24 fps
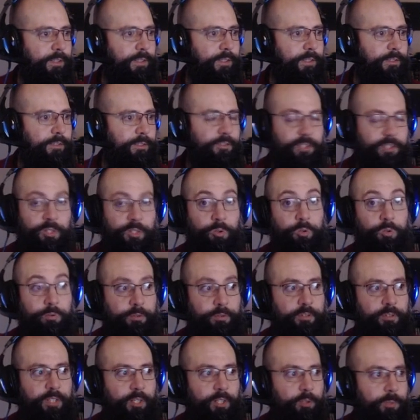The sequel's
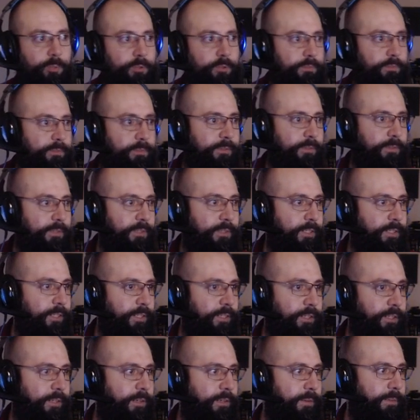terrible.
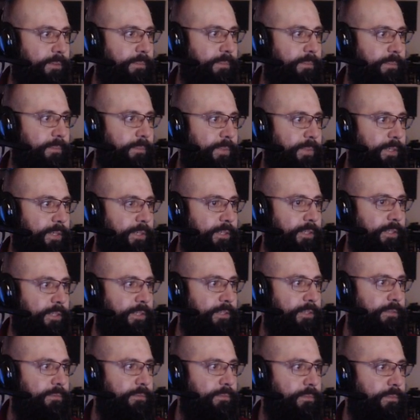But
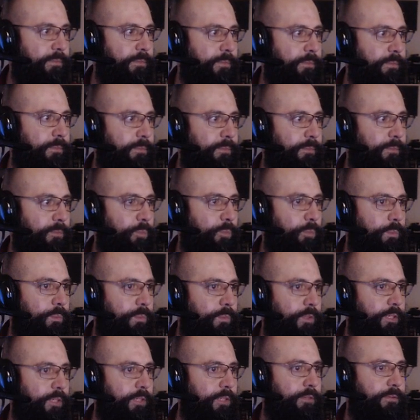
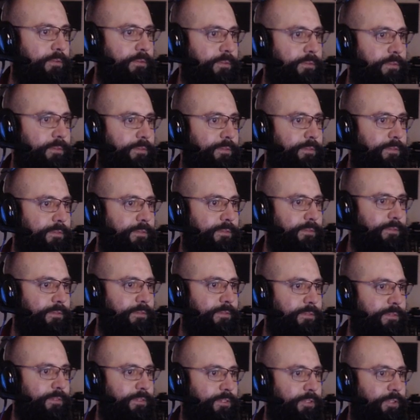oh,
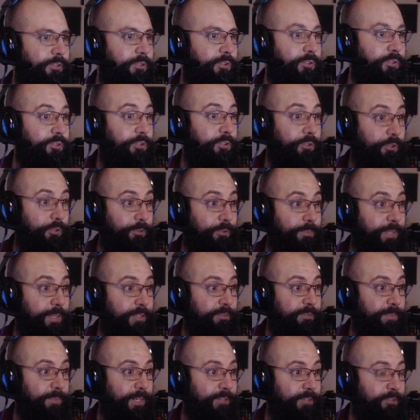there was a third
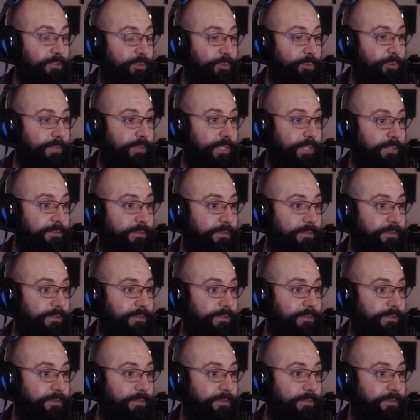Beastmaster movie?